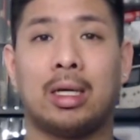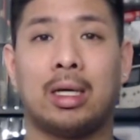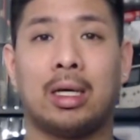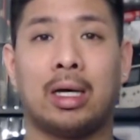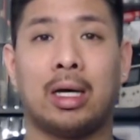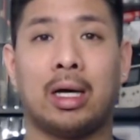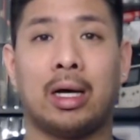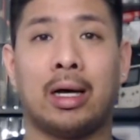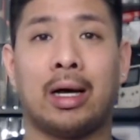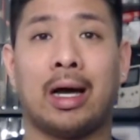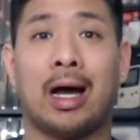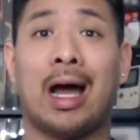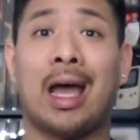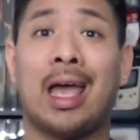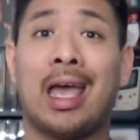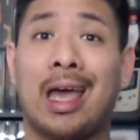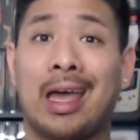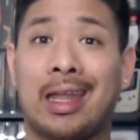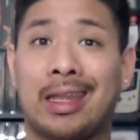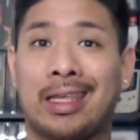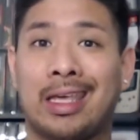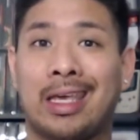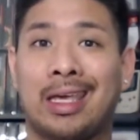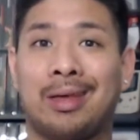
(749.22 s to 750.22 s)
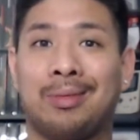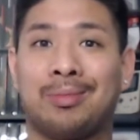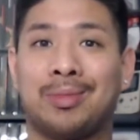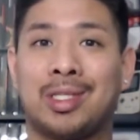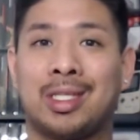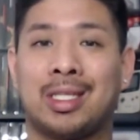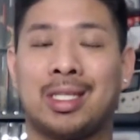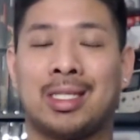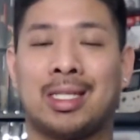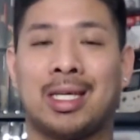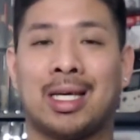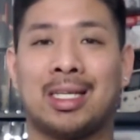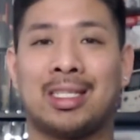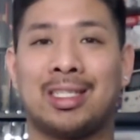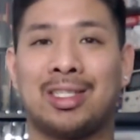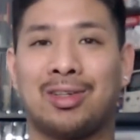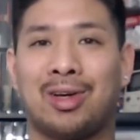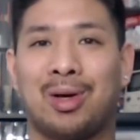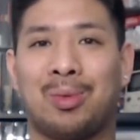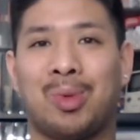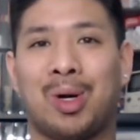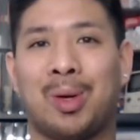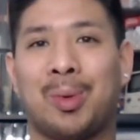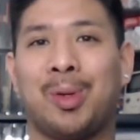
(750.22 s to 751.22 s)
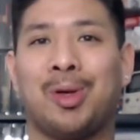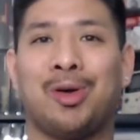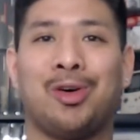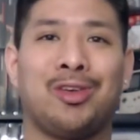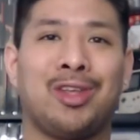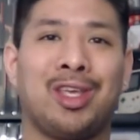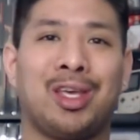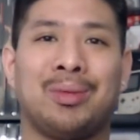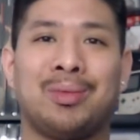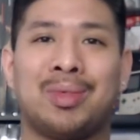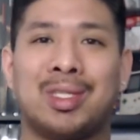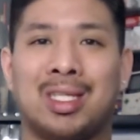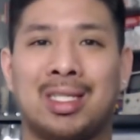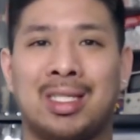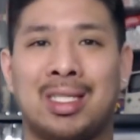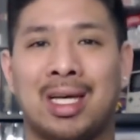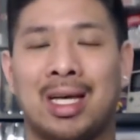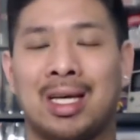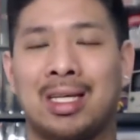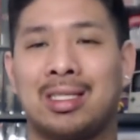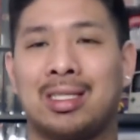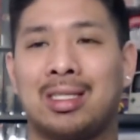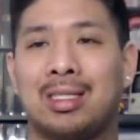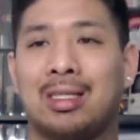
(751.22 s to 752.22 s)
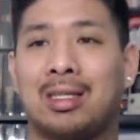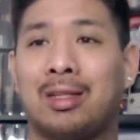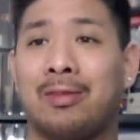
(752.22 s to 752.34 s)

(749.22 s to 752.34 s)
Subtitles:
I had games to test, so I brought my own games to test.